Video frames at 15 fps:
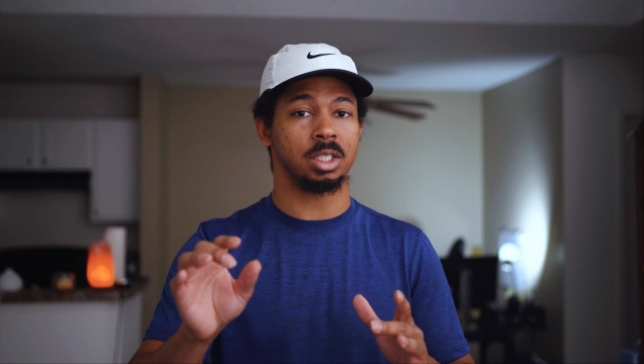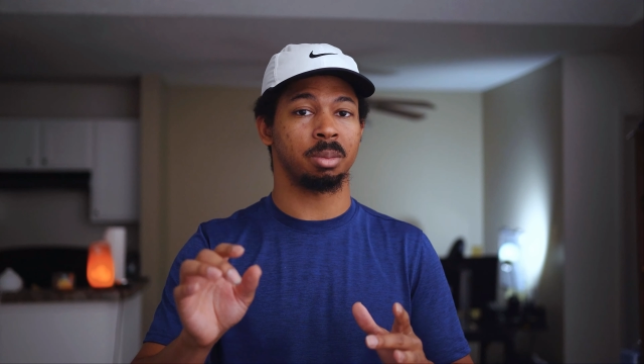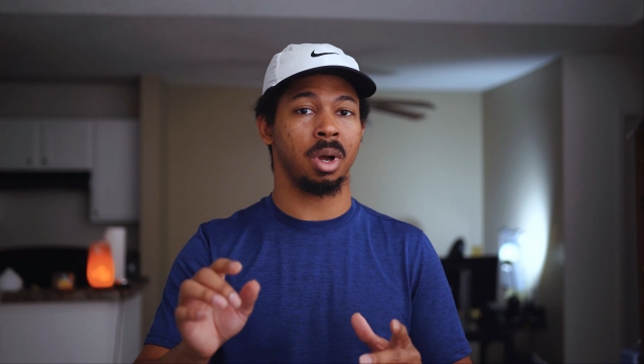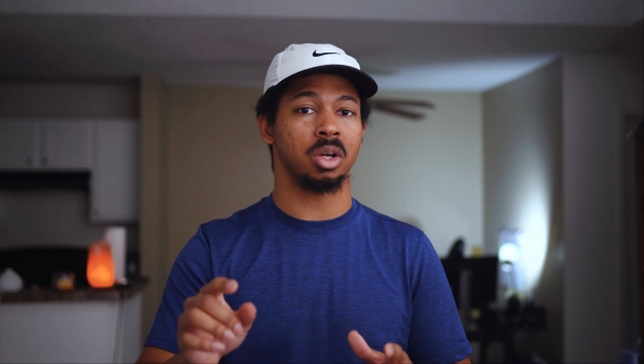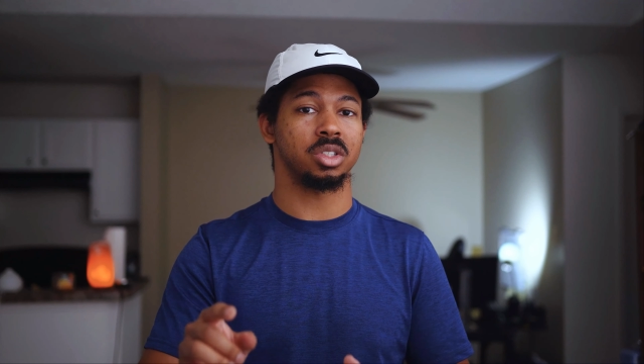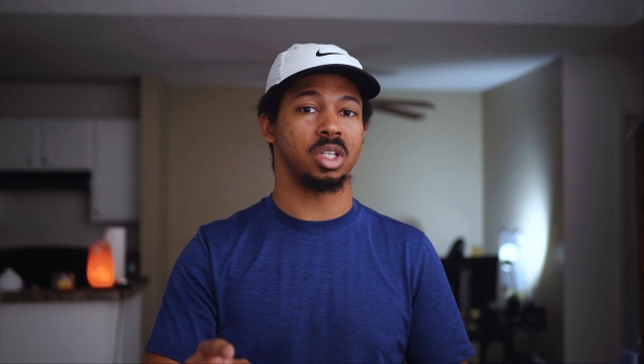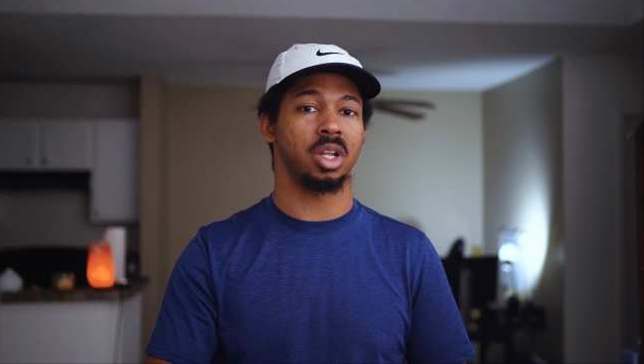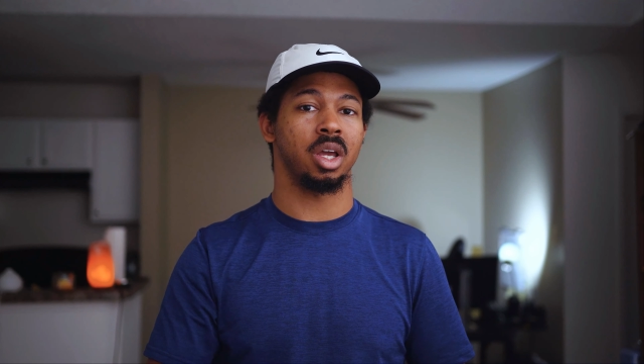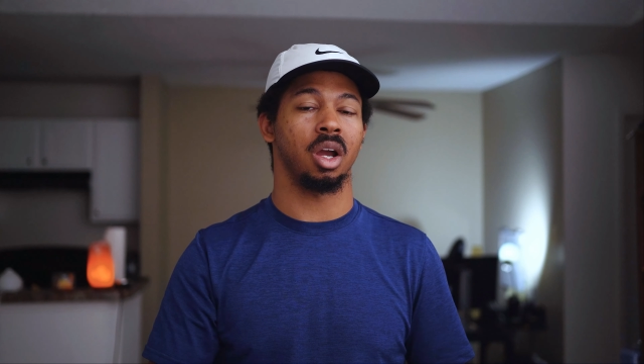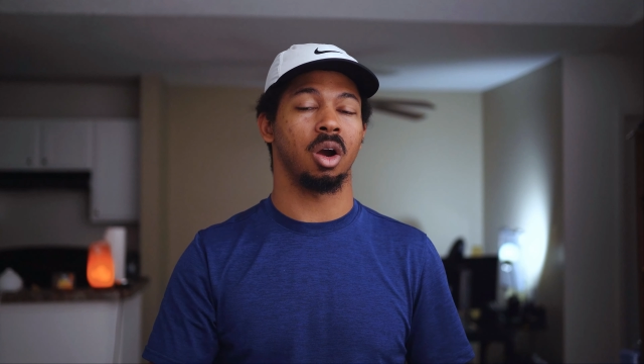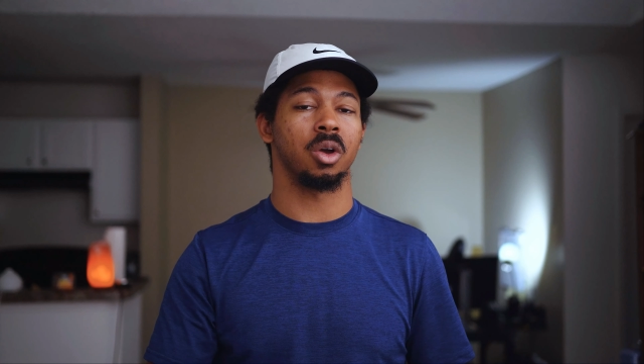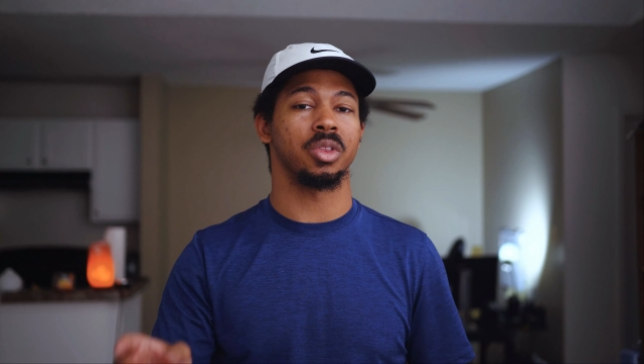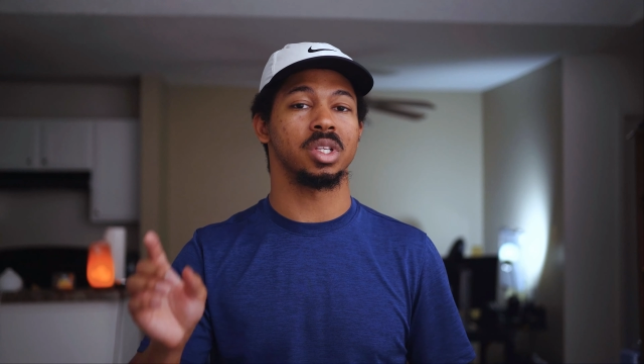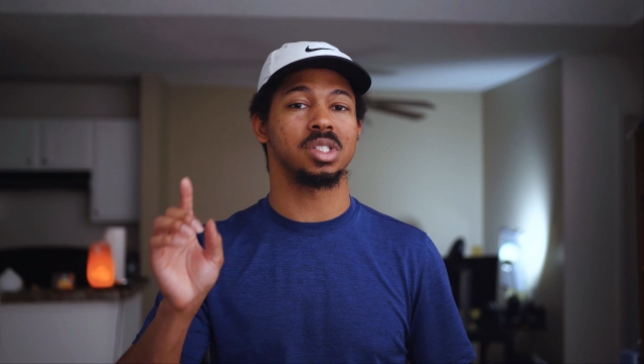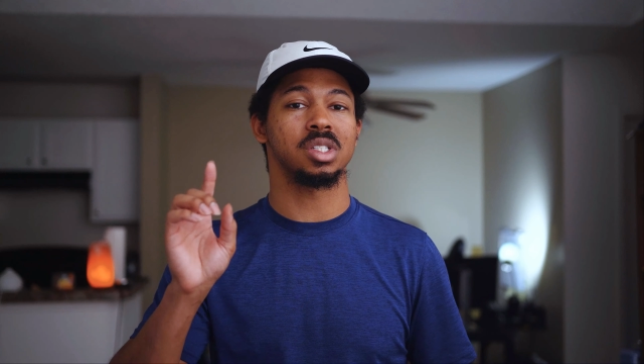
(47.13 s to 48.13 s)
about today
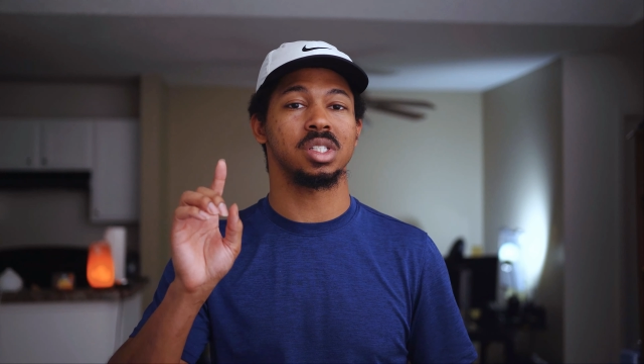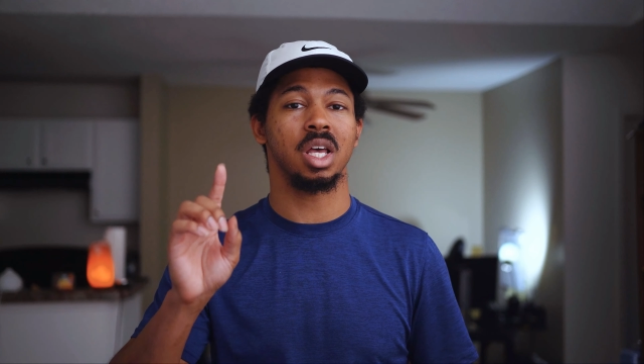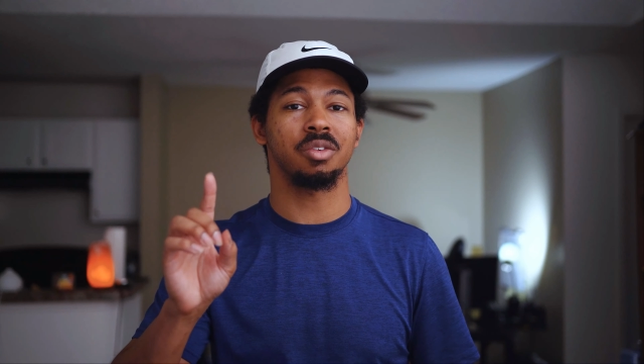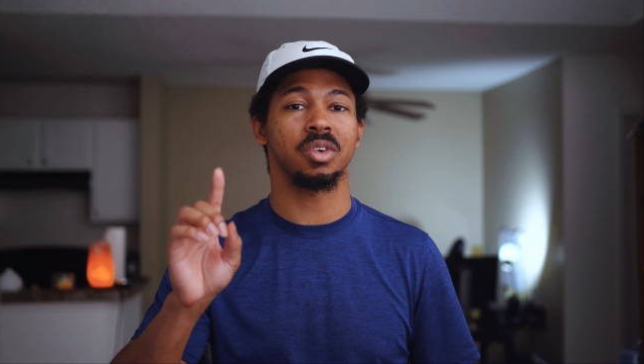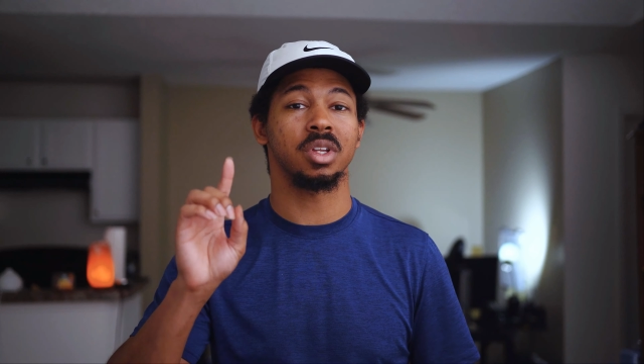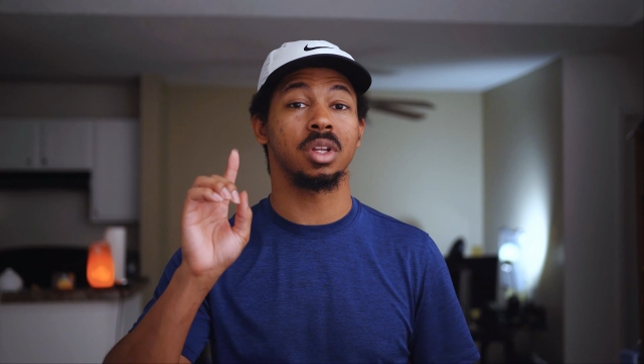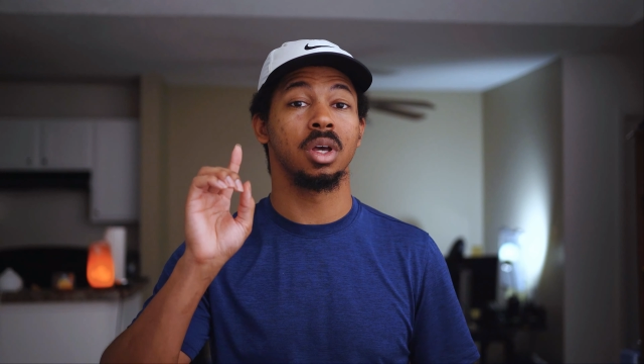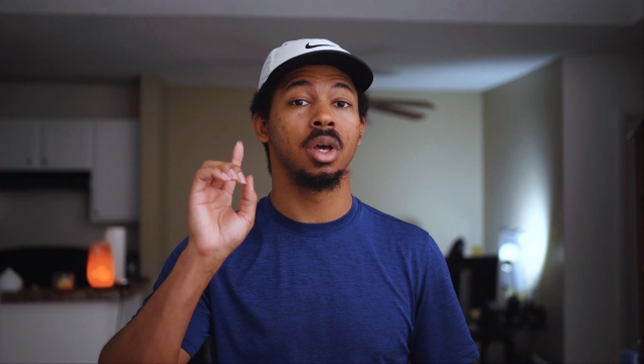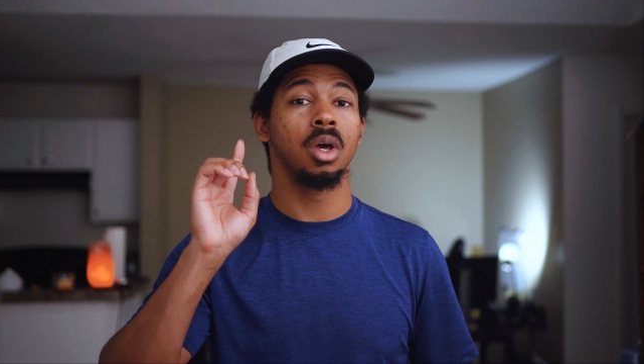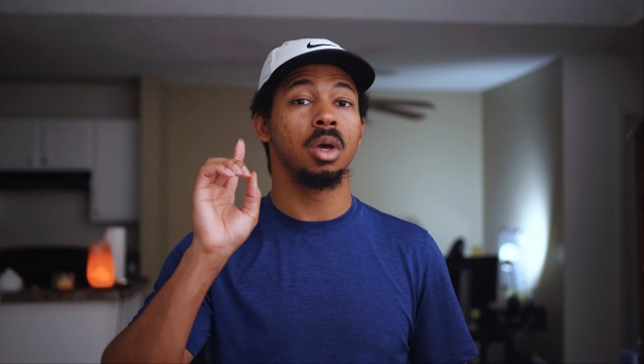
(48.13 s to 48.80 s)
are the 7